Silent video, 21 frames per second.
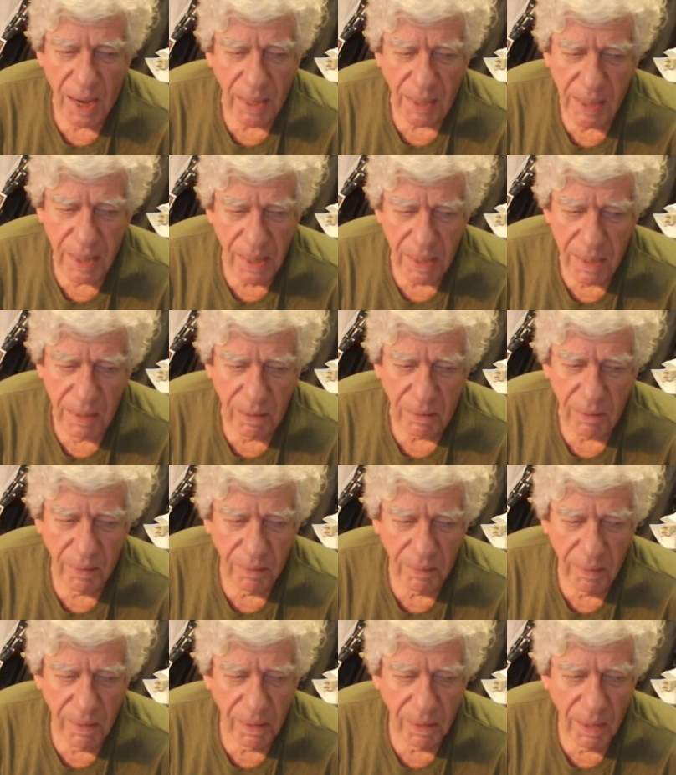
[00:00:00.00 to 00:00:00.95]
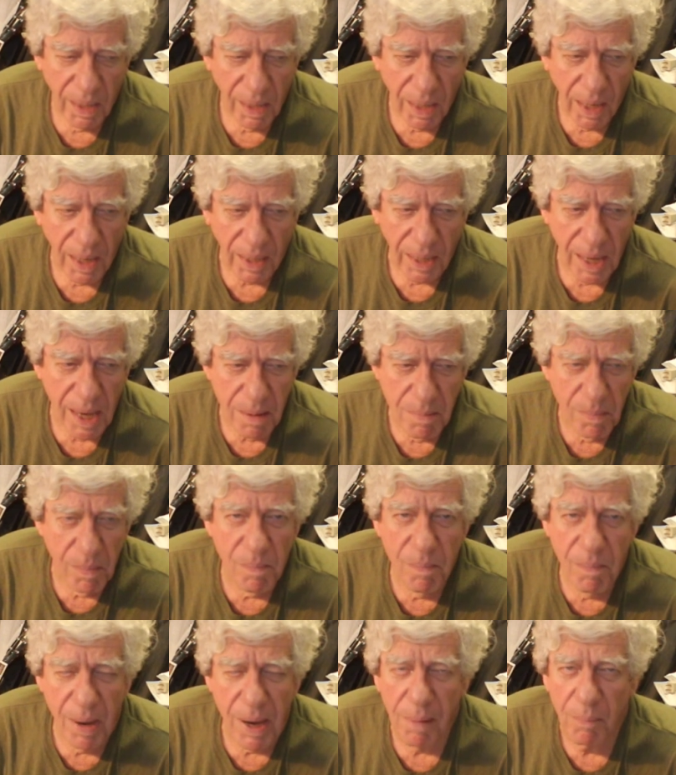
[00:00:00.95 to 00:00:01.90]
can't
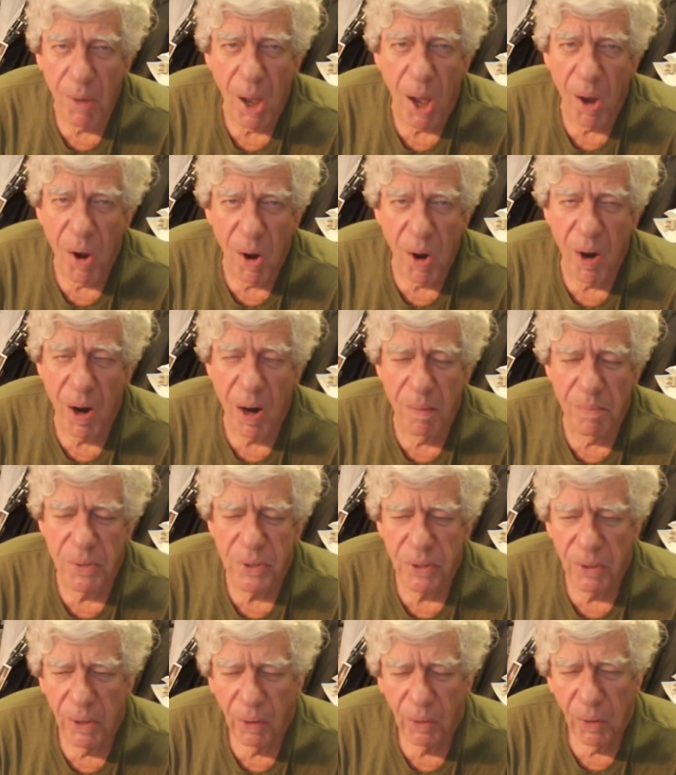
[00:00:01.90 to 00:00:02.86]
make my arms